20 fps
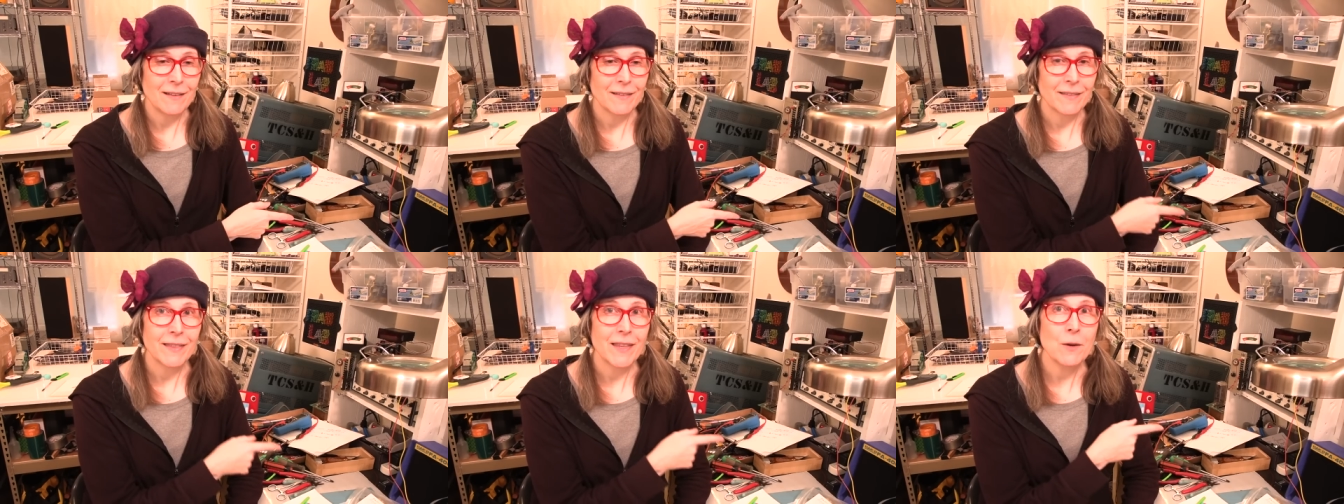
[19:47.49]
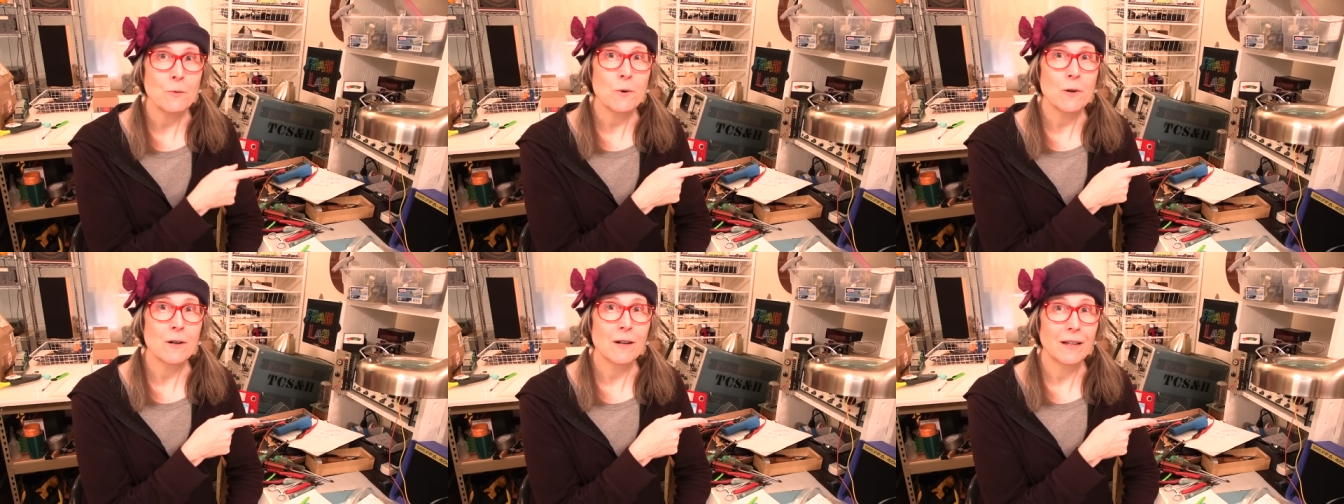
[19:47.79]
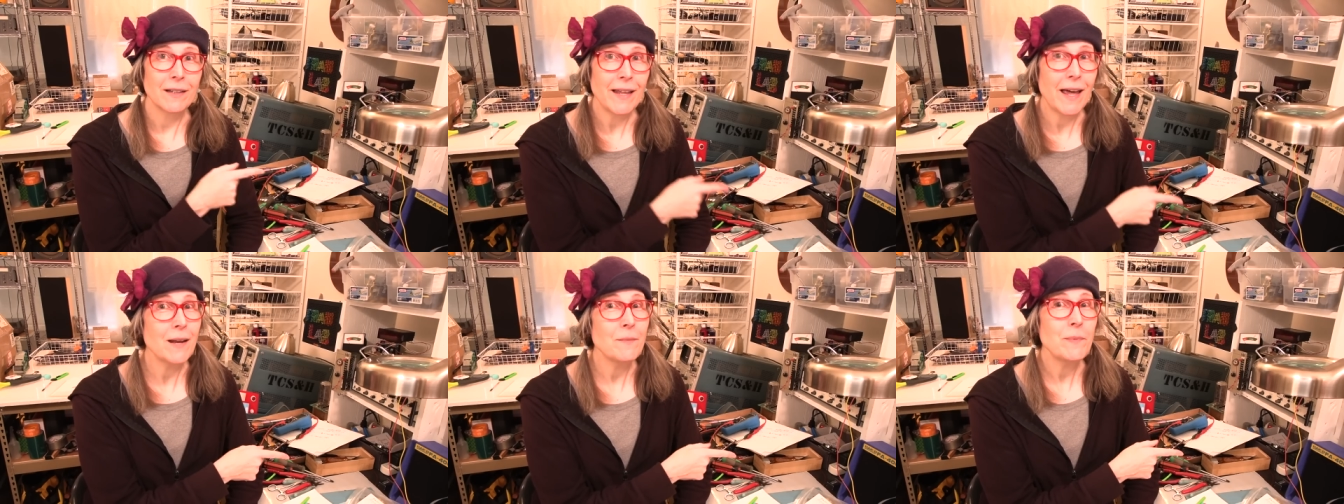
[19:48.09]
there were a
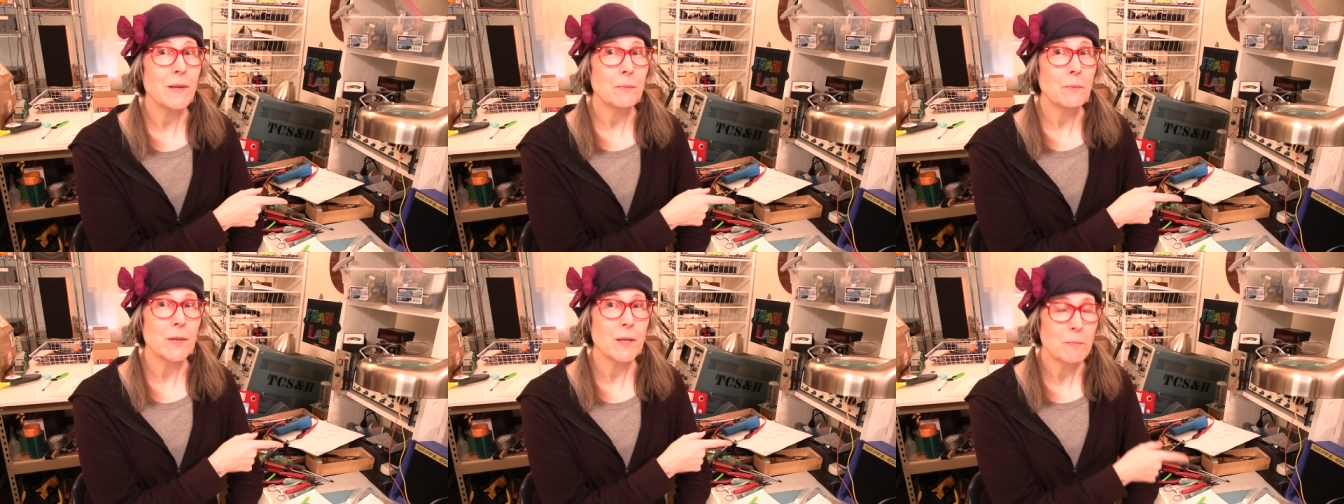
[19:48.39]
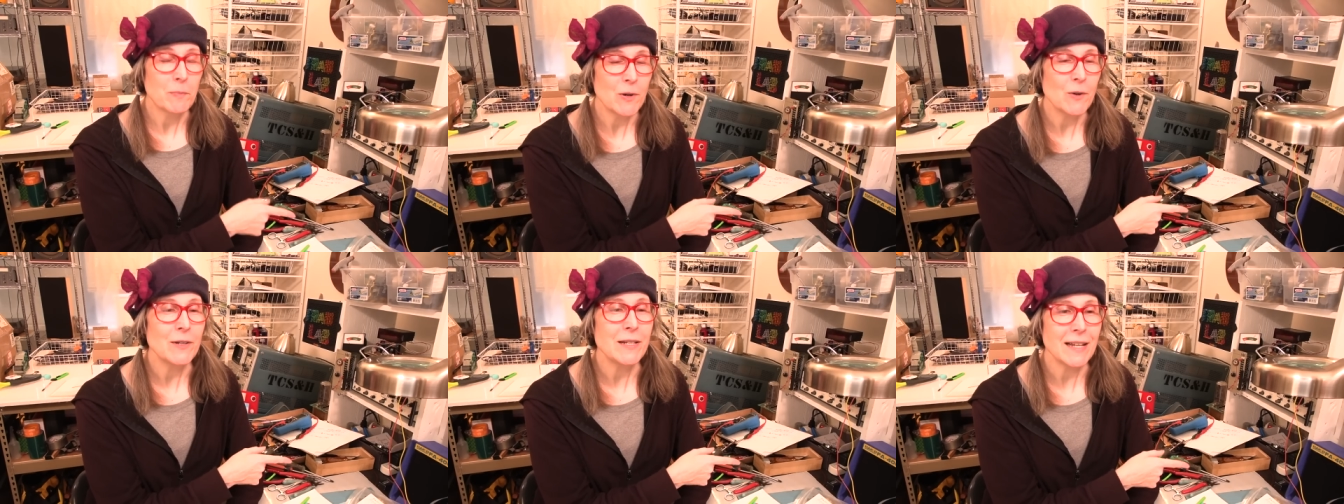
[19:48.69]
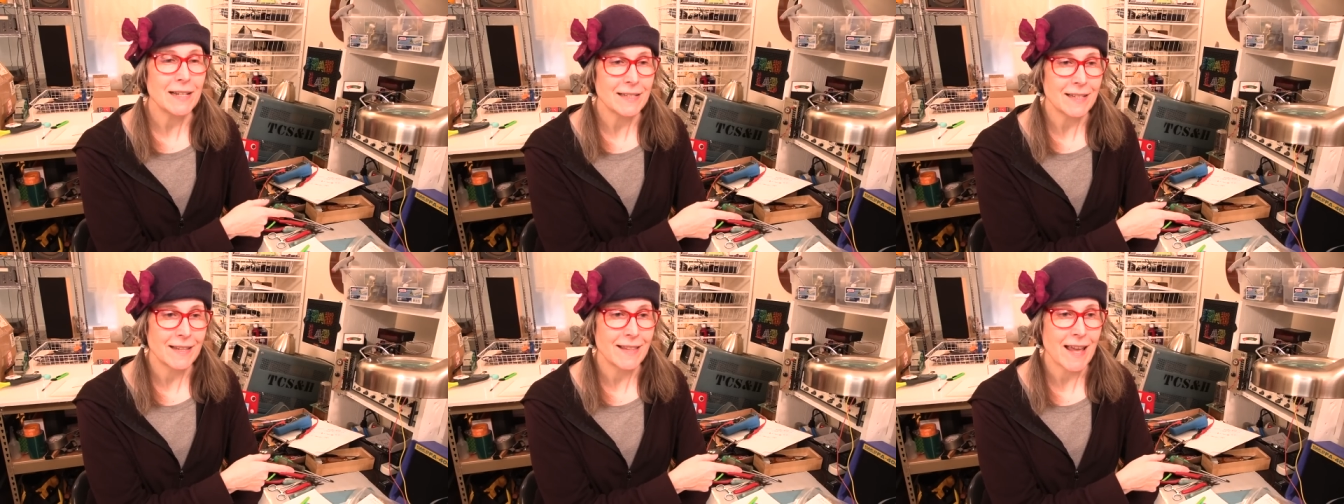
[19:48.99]
lot of people that
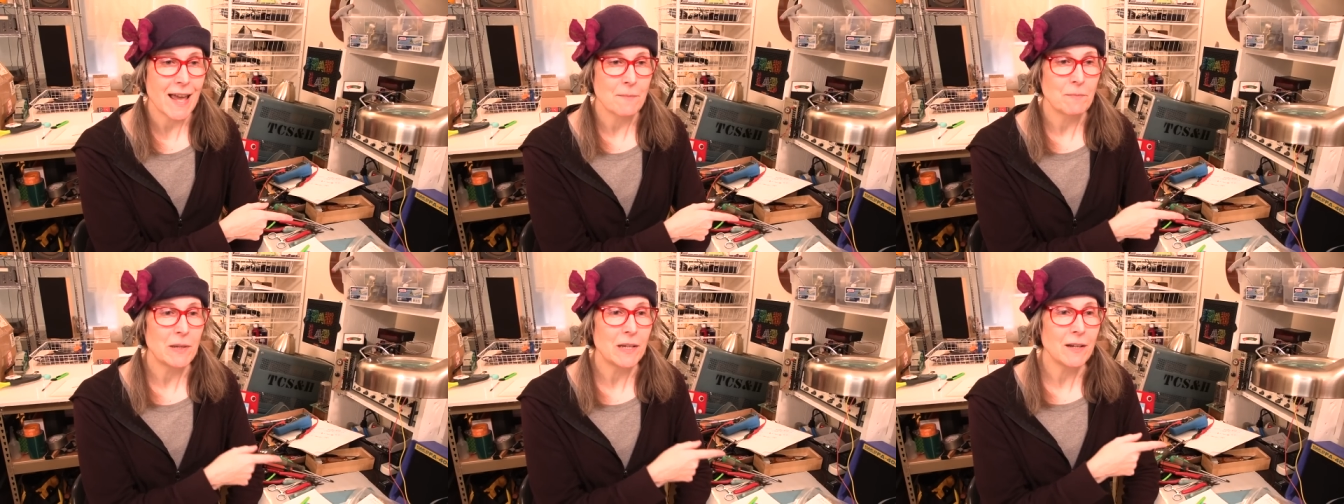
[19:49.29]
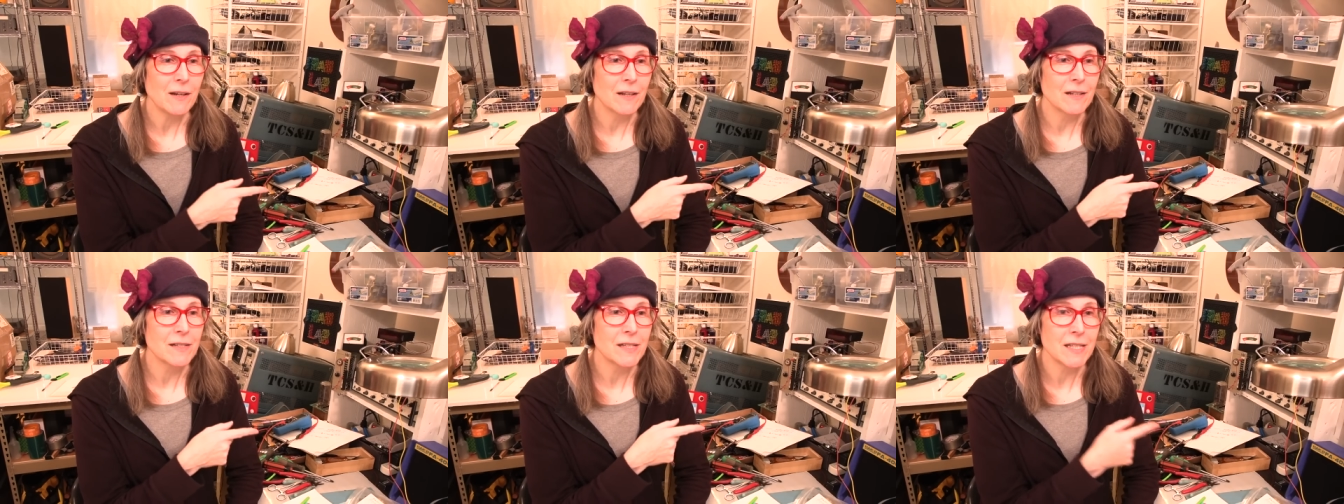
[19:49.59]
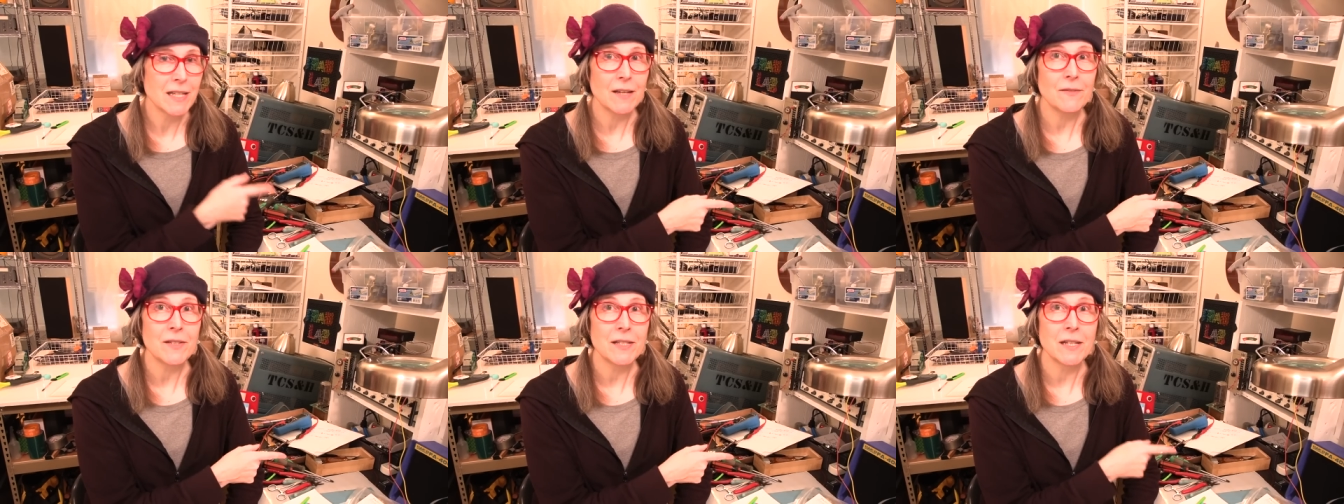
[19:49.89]
protested that because
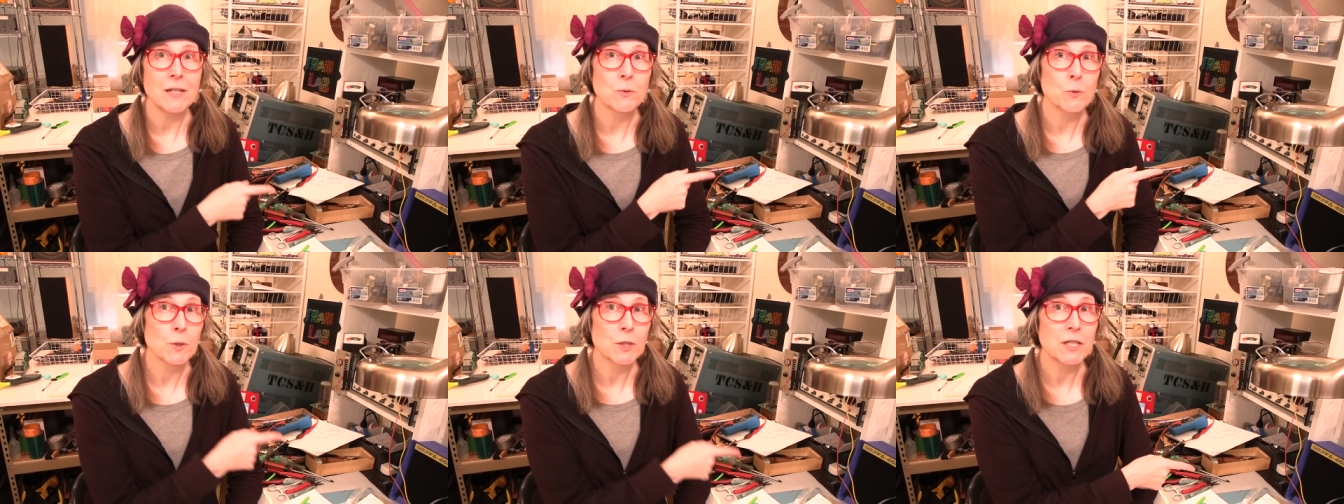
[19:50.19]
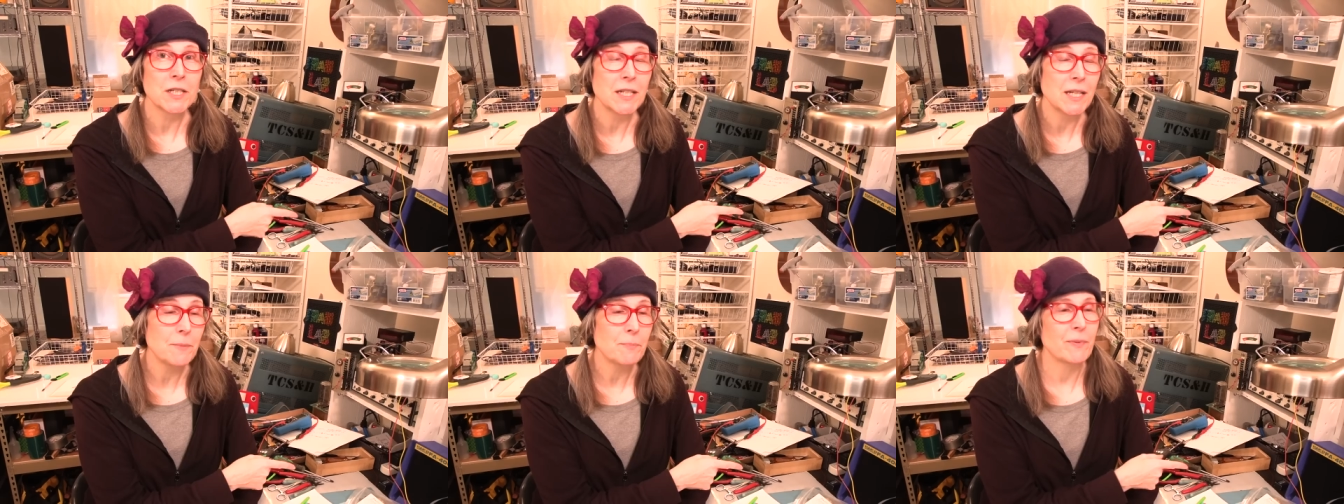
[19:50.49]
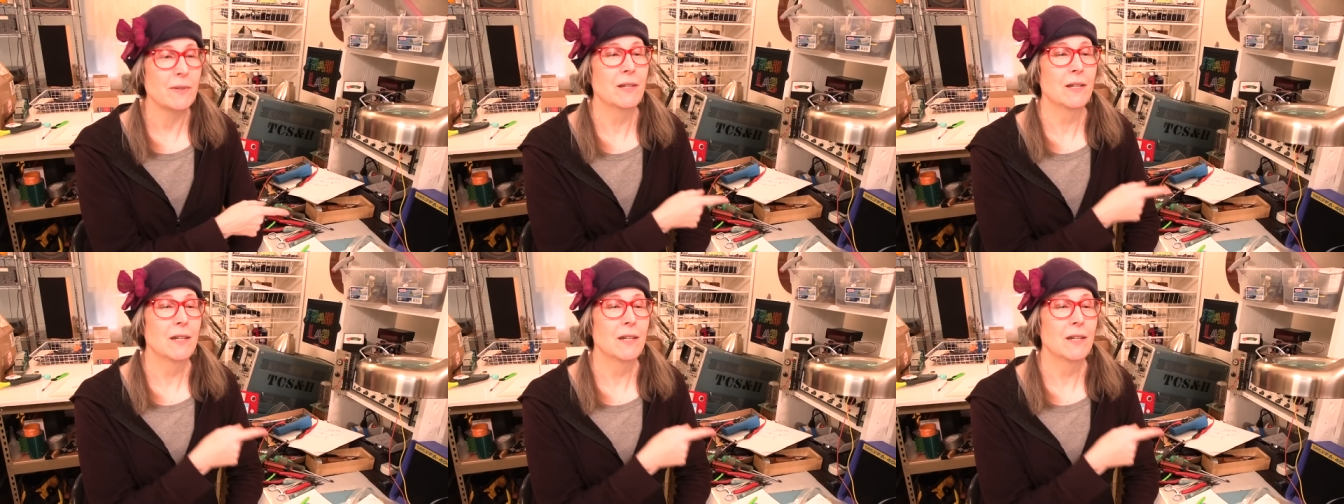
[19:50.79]
CFCs were cheap,